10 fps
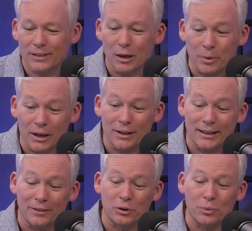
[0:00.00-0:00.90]
couple of
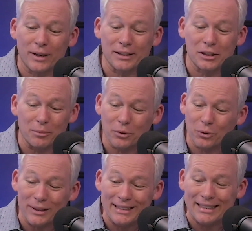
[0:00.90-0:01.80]
unhealthy ways. Number
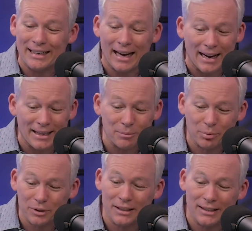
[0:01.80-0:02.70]
three, deny it,
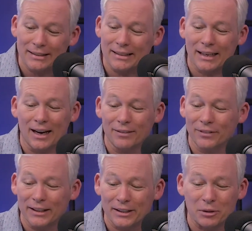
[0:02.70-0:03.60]
pretend
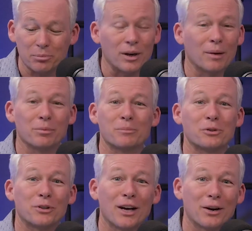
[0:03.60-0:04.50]
conflicts and problems
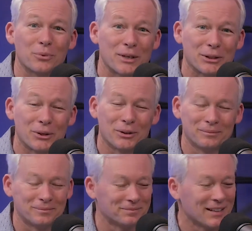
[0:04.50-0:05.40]
are not real. Mm.